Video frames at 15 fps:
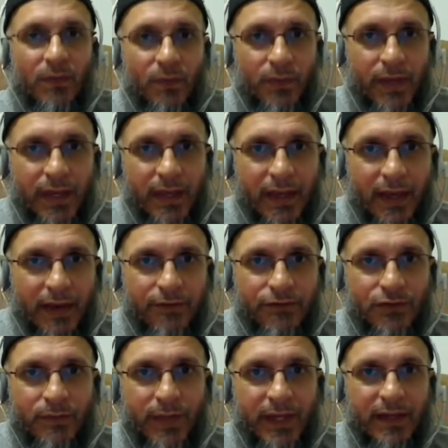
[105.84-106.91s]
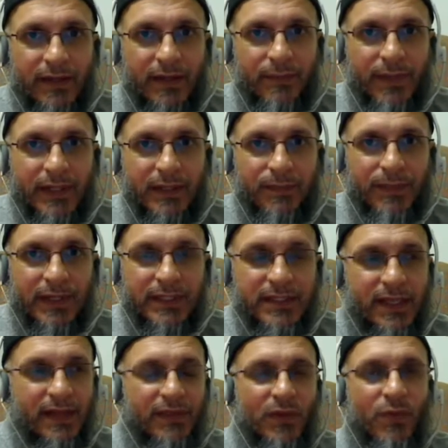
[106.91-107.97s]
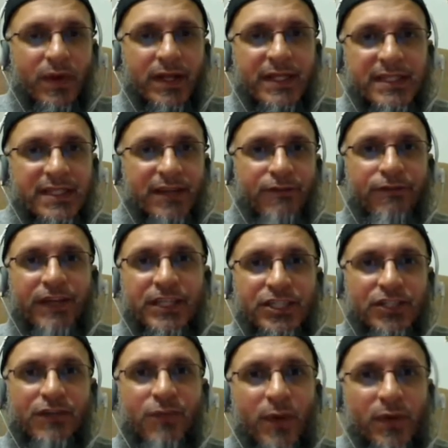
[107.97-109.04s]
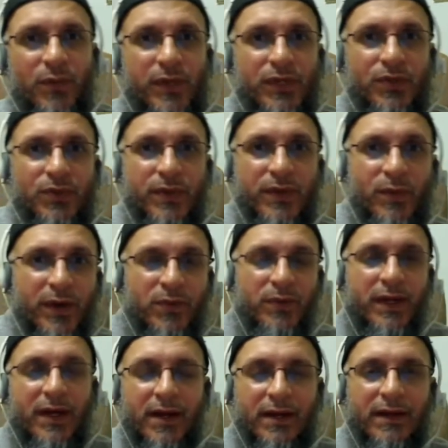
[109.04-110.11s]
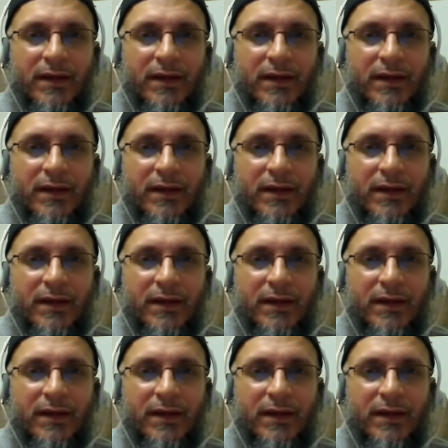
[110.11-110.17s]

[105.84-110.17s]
we have to make it a better place. The world is a reflection of what we do and what we are.